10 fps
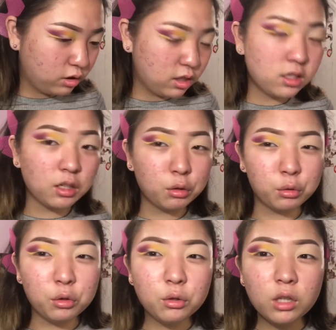does the
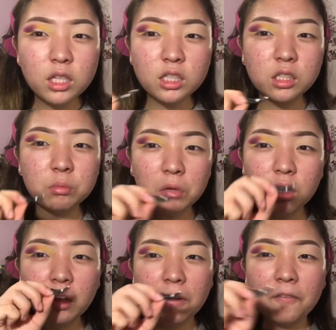glue like smell
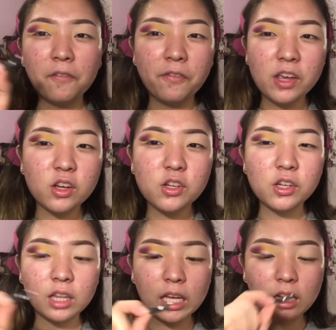like
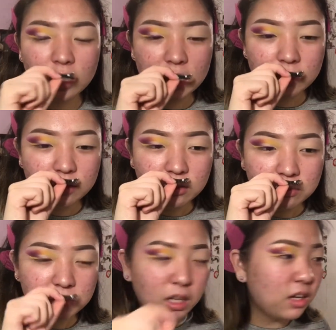fish? Like,
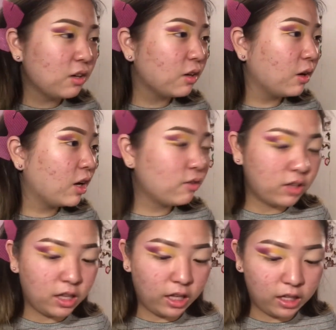I don't know, I don't
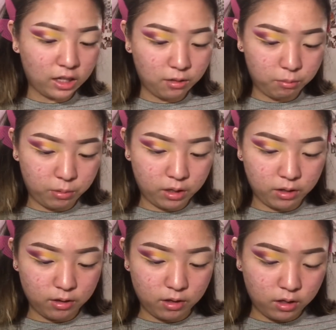really like it, but
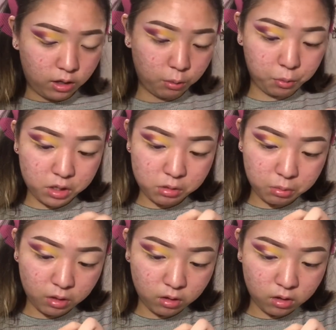it works
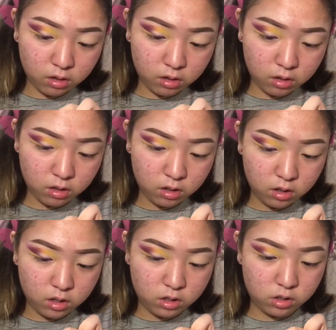well.
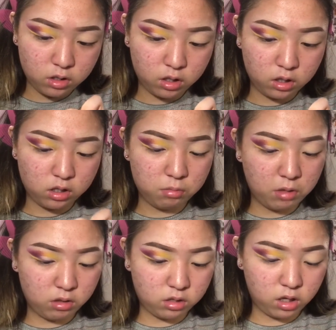It's just that the
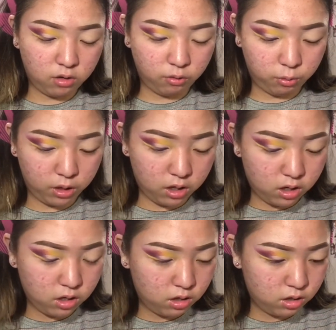smell is kind of weird.